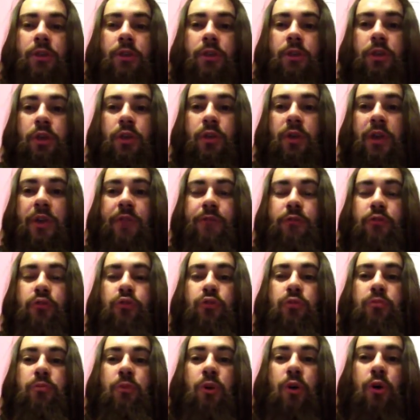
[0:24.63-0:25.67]
you have to
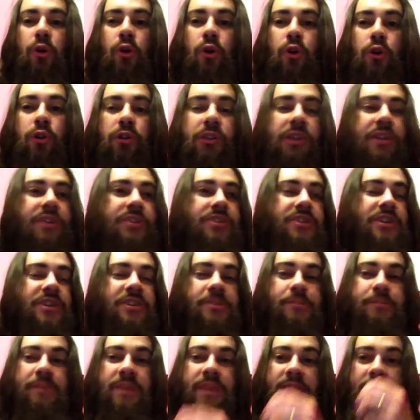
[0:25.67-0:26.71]
do more than
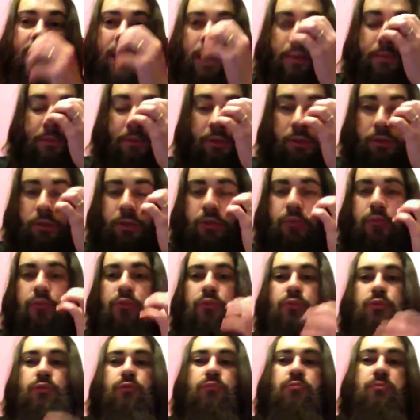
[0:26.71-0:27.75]
just being able
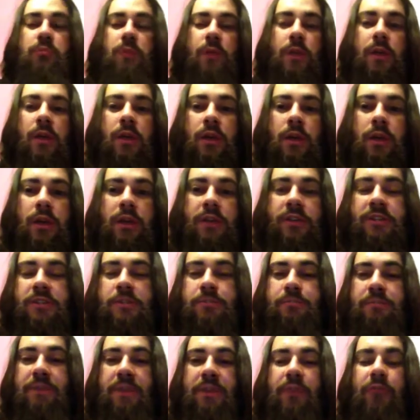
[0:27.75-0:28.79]
to
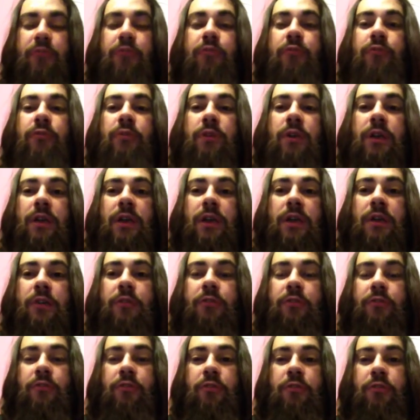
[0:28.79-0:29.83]
speak
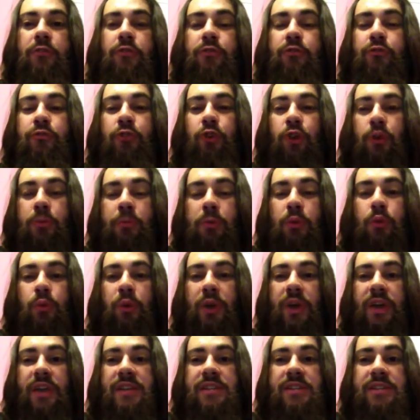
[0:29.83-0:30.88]
in formal
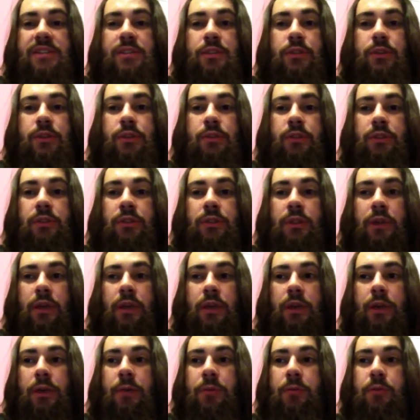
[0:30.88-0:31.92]
ways
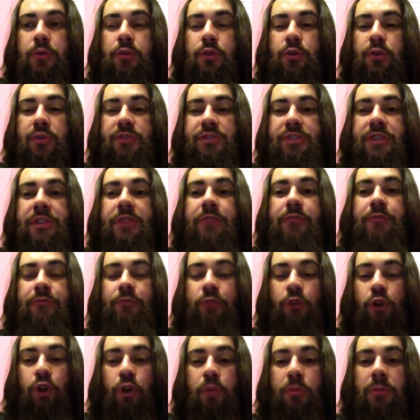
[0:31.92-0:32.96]
uh, using
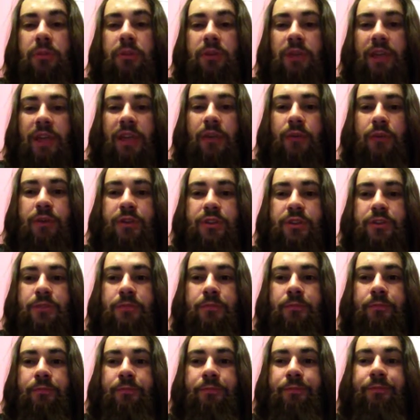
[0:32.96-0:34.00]
formal language.
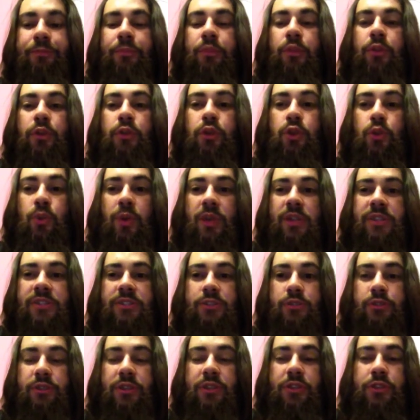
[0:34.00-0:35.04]
You
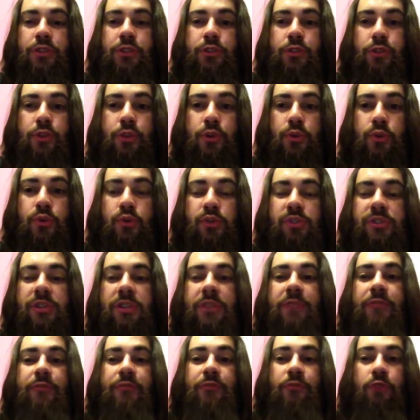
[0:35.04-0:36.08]
also need to use
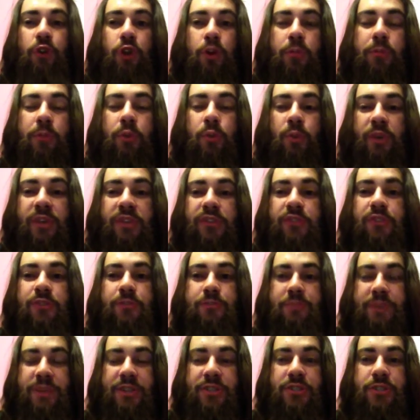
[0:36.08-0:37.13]
informal ways of
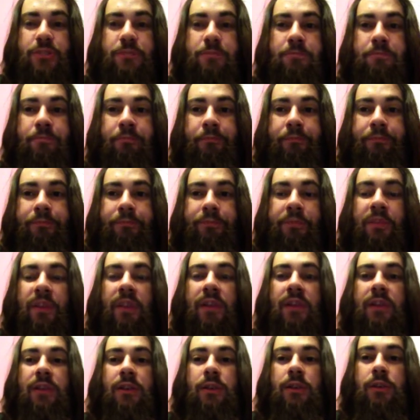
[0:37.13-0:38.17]
speech,
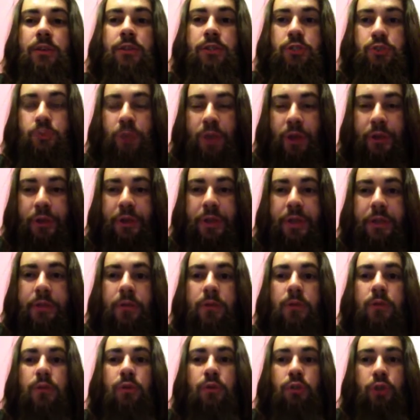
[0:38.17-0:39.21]
swearing,
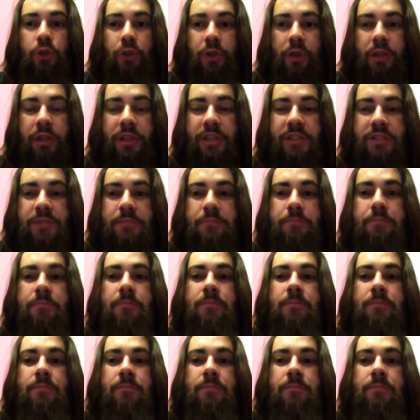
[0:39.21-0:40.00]
colloquialism,